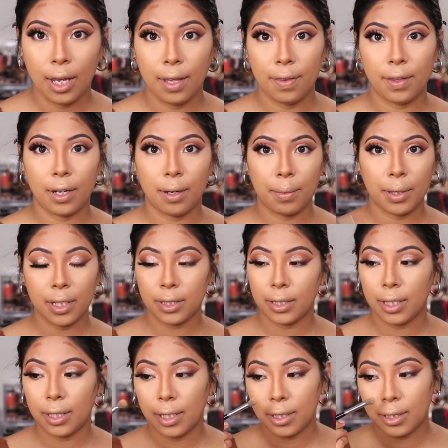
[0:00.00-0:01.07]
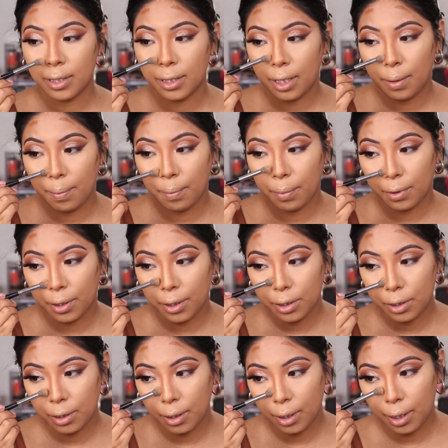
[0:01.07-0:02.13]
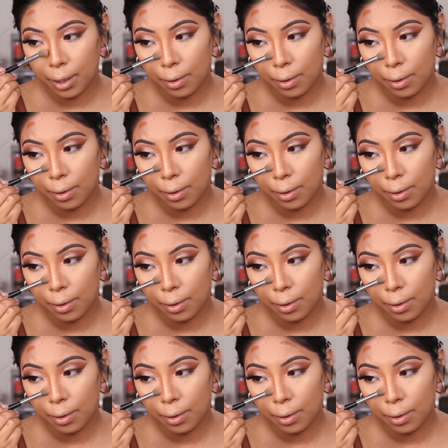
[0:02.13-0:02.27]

And then I'm going to take that same brush that